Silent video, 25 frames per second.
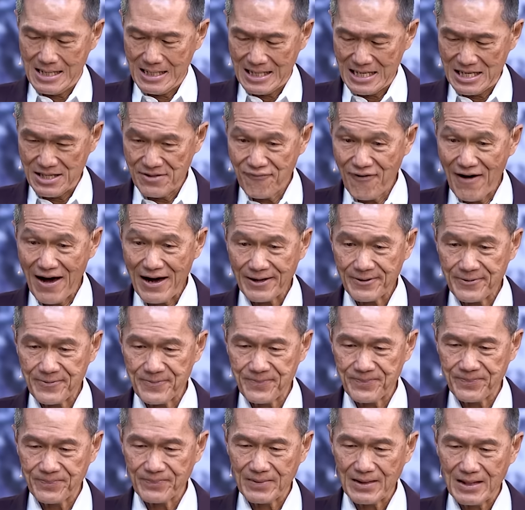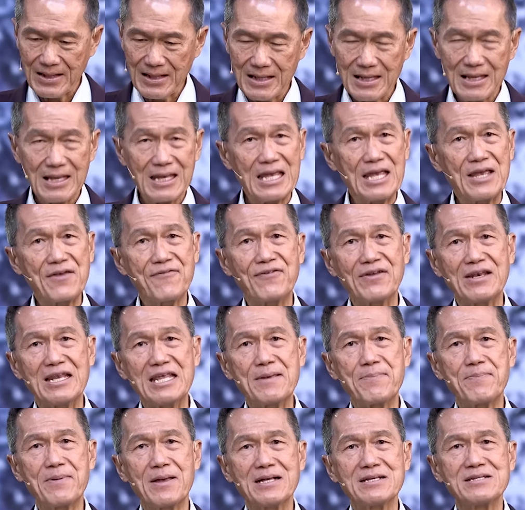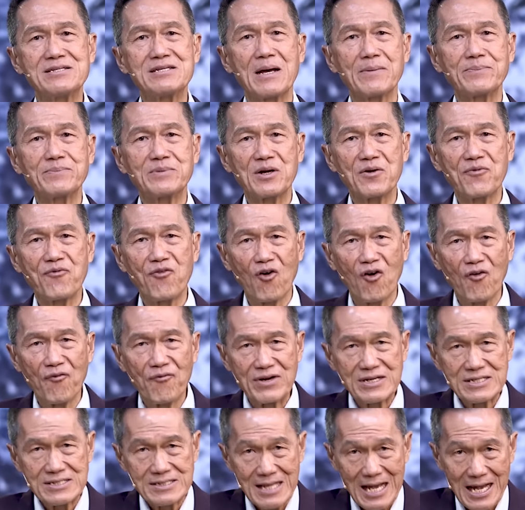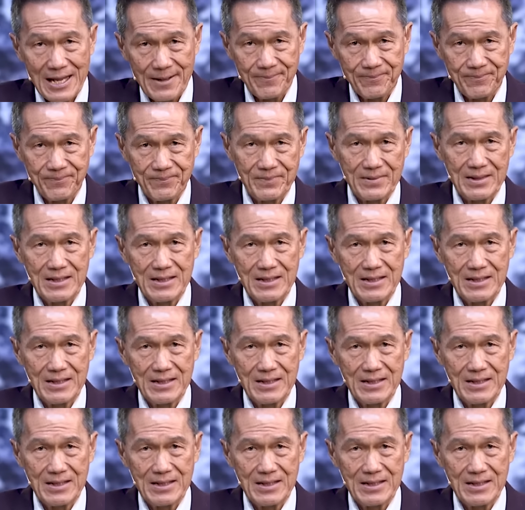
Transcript: In fact, in Philippians chapter four, verse nine,